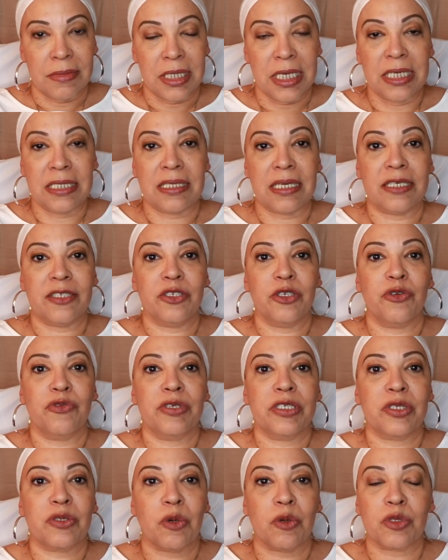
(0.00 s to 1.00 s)
He says, "Your
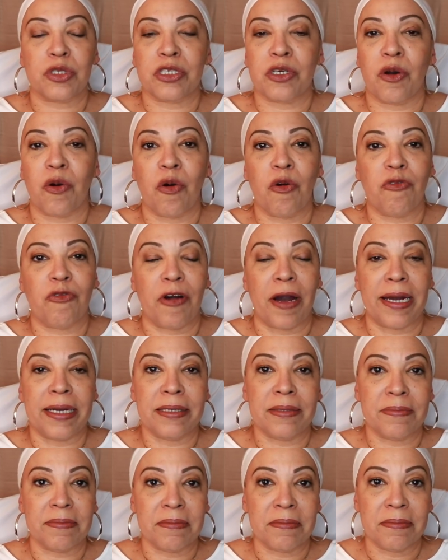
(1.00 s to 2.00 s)
results are all
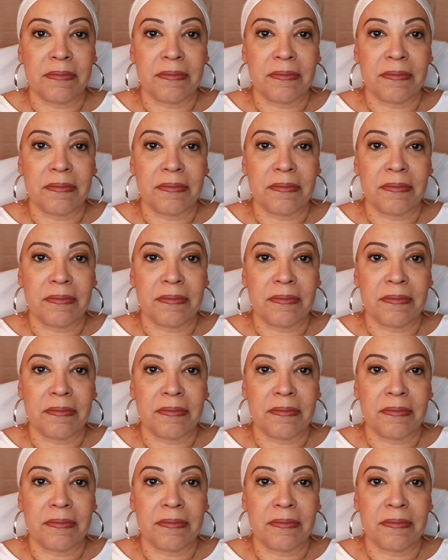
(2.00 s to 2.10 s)
fine.